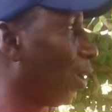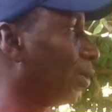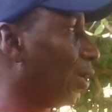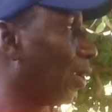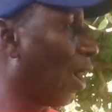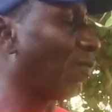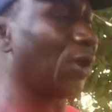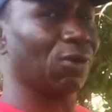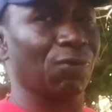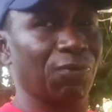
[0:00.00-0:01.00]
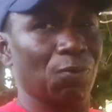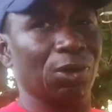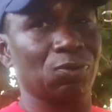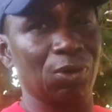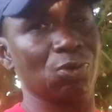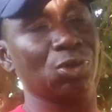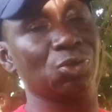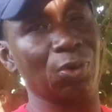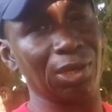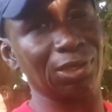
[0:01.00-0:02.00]
and then have enough for what we're going
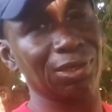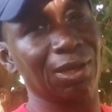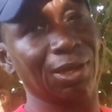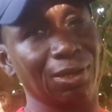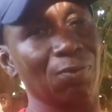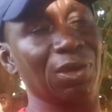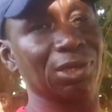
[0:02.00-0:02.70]
to eat, then we